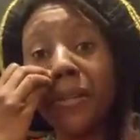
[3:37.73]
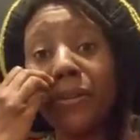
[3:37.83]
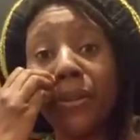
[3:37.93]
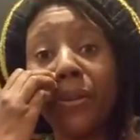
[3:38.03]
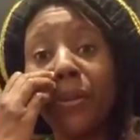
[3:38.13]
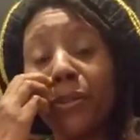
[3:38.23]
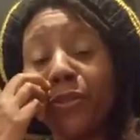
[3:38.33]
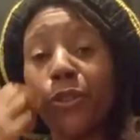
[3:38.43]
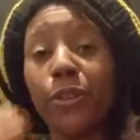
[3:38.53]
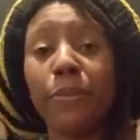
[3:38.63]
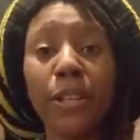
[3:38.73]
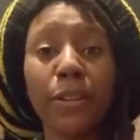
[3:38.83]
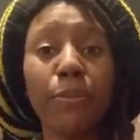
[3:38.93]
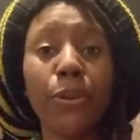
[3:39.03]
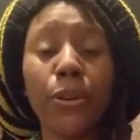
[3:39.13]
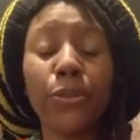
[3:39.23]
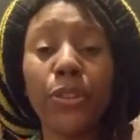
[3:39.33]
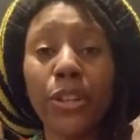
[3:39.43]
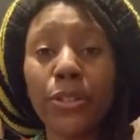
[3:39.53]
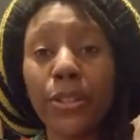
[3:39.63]
So I'll look forward to making more. If you
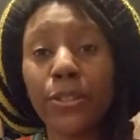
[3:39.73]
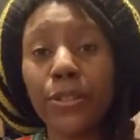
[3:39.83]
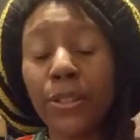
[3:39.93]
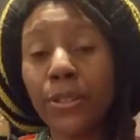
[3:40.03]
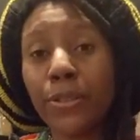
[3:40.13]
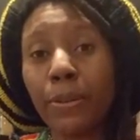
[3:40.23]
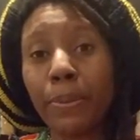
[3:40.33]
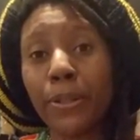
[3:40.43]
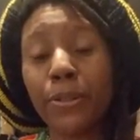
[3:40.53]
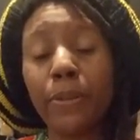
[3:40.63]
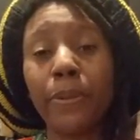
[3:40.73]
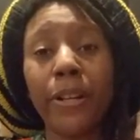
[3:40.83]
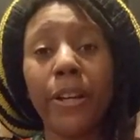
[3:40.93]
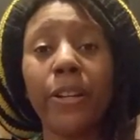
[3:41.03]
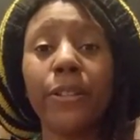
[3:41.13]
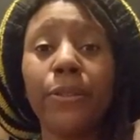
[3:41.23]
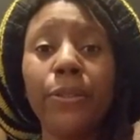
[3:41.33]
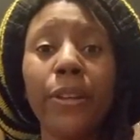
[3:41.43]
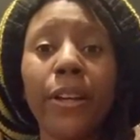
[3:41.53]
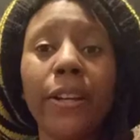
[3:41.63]
guys like to see a step-by-step -step on how I do
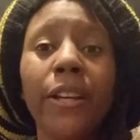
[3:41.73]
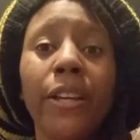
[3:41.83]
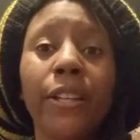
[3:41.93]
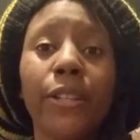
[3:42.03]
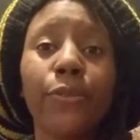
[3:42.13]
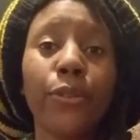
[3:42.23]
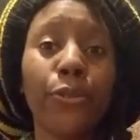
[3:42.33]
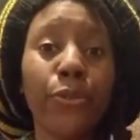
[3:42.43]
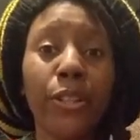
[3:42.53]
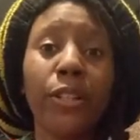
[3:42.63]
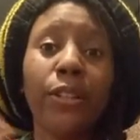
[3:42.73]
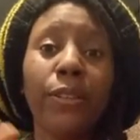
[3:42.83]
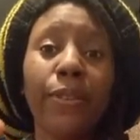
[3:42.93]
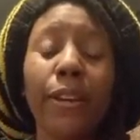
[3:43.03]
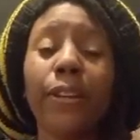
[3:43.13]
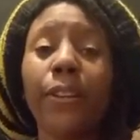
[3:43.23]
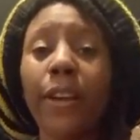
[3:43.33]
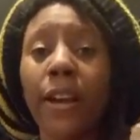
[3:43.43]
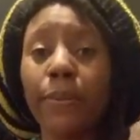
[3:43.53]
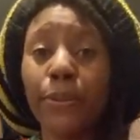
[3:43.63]
that, you can feel free to leave that in the
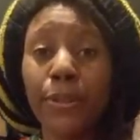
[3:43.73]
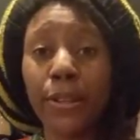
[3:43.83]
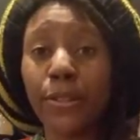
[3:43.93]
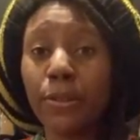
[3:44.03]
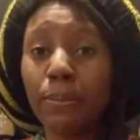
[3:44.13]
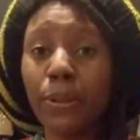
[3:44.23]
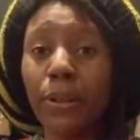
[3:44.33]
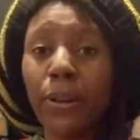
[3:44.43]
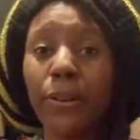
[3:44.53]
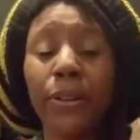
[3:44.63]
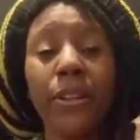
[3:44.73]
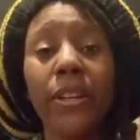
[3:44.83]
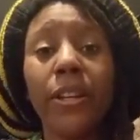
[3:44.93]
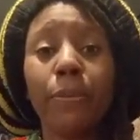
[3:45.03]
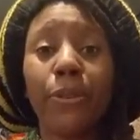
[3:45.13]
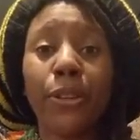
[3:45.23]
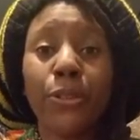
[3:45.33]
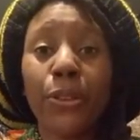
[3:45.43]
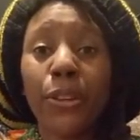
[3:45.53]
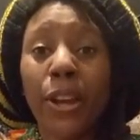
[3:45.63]
comment section below. But
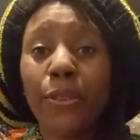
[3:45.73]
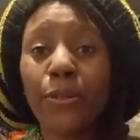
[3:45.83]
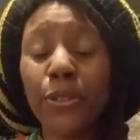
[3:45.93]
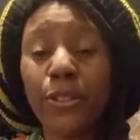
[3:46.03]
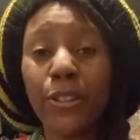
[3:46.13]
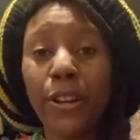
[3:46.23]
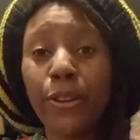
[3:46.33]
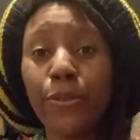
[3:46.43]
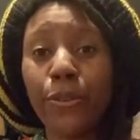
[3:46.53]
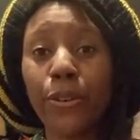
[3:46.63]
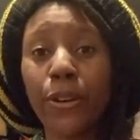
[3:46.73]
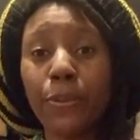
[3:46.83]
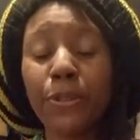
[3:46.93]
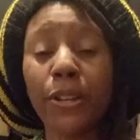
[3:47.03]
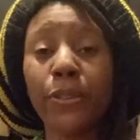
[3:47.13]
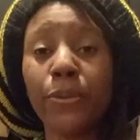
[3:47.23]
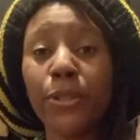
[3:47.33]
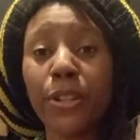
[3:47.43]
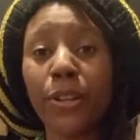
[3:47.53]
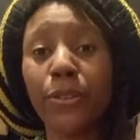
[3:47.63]
that's all I got for you today for Upcycle and
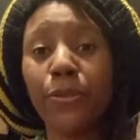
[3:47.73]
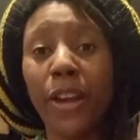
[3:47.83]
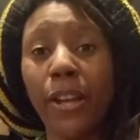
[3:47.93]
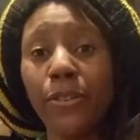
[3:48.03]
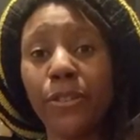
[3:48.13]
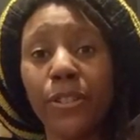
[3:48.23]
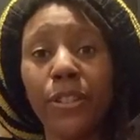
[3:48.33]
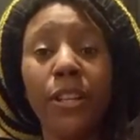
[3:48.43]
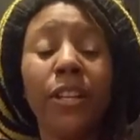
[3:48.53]
Recycled Fashion.